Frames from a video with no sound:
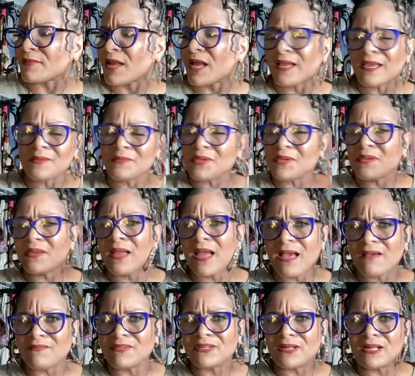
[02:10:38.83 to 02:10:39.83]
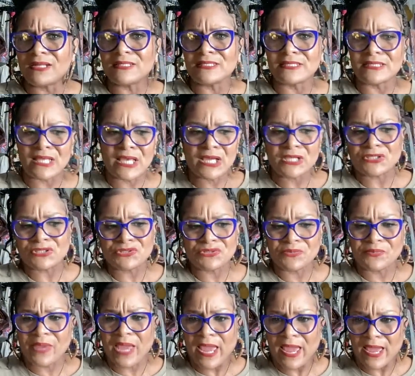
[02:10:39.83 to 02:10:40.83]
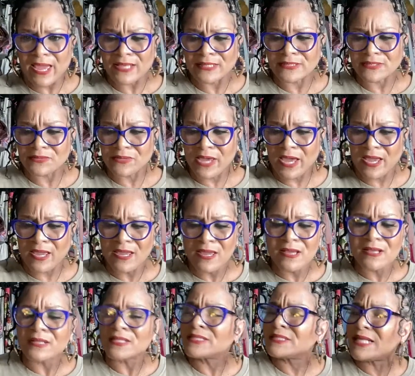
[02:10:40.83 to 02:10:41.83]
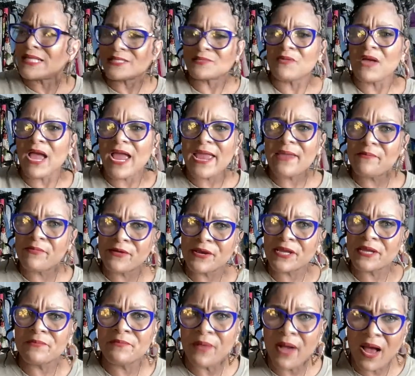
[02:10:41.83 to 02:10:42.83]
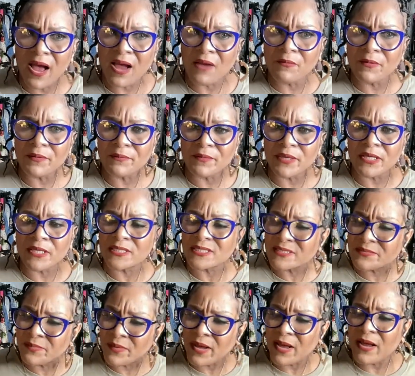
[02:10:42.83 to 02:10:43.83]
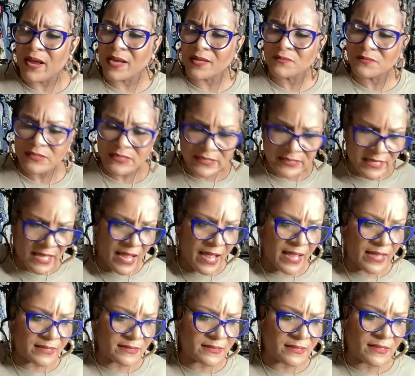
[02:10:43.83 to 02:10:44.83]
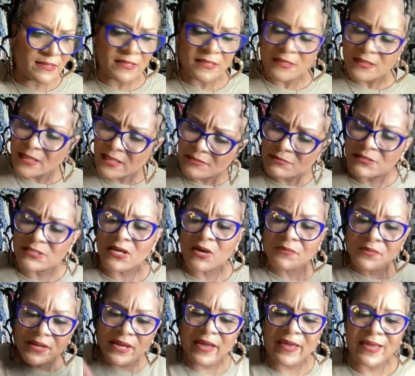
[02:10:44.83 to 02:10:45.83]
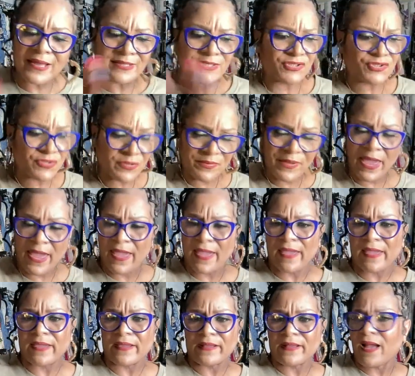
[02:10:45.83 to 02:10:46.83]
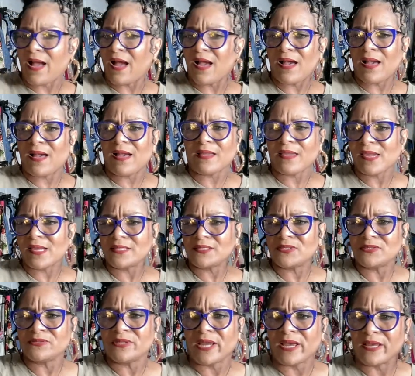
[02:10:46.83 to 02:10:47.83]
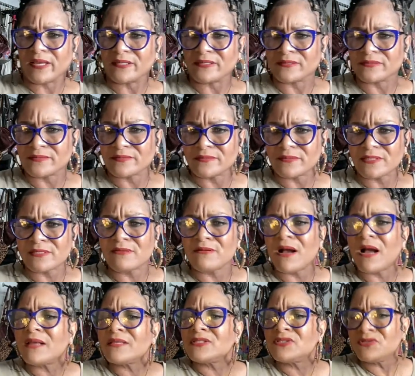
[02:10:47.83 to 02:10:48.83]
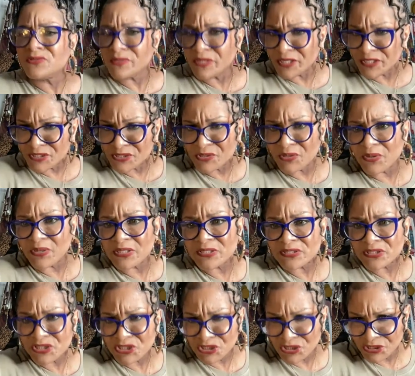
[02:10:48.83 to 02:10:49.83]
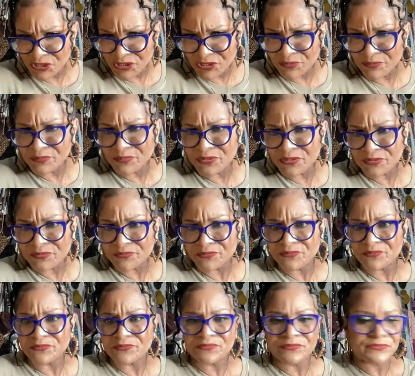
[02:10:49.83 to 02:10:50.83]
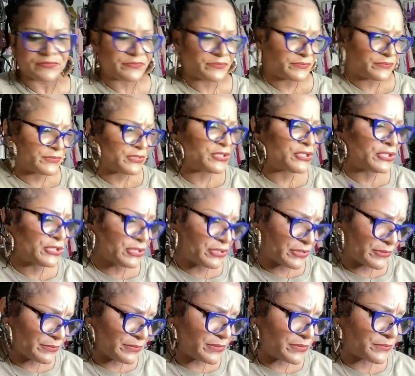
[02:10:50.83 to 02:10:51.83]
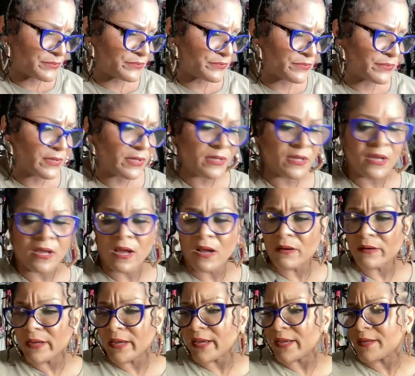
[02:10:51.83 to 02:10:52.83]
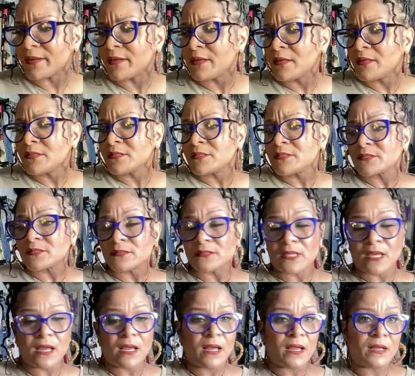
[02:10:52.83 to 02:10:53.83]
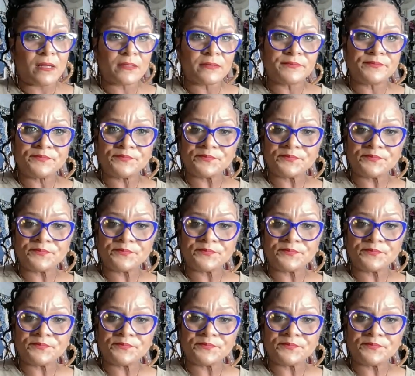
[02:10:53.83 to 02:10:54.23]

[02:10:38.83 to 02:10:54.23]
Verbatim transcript: maybe having all these extra bags. Okay. That's why I ain't bringing Bond with me because Bond was not, he was going to be an extra bag. I, I, I can't do that. So uh, you getting yours shipped. Shipped. Okay y'all,